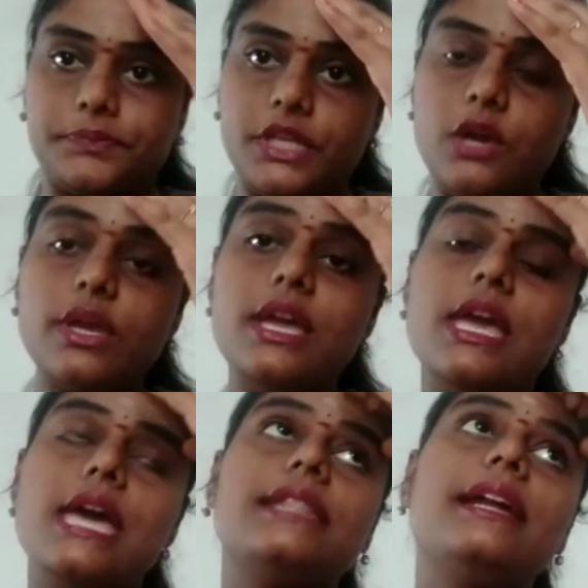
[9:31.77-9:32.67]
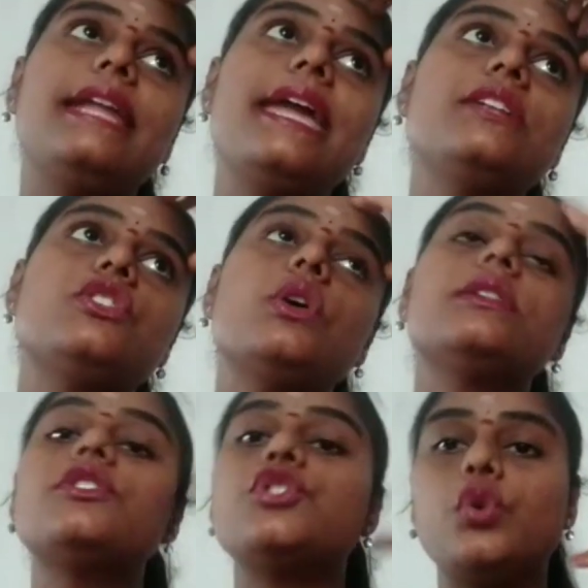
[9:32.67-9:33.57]
Okay, the dates are the
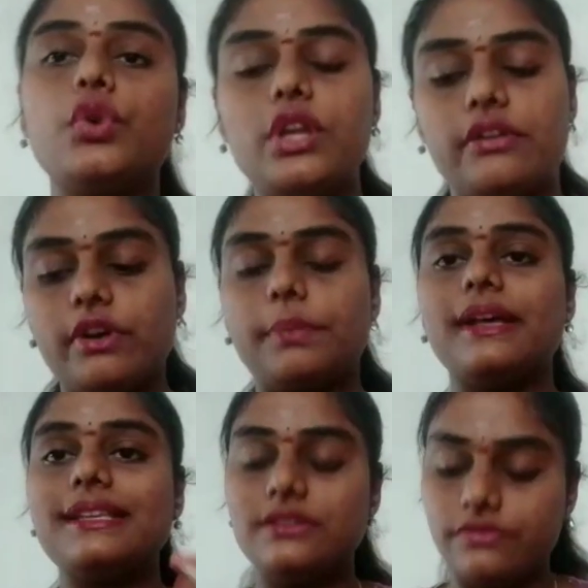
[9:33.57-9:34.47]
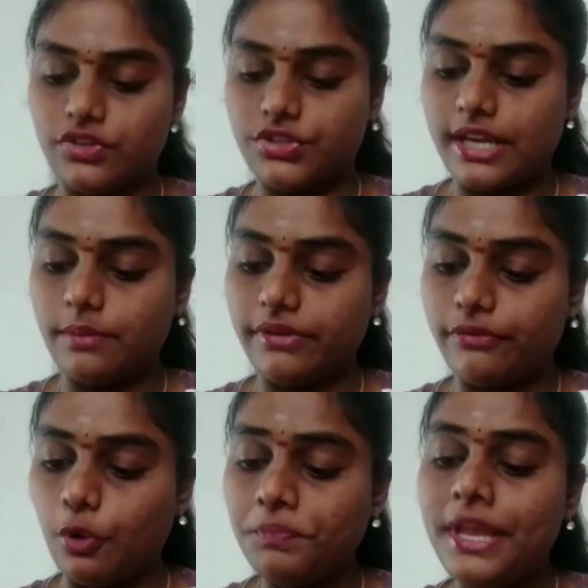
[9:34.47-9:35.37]
story of our past, we said before,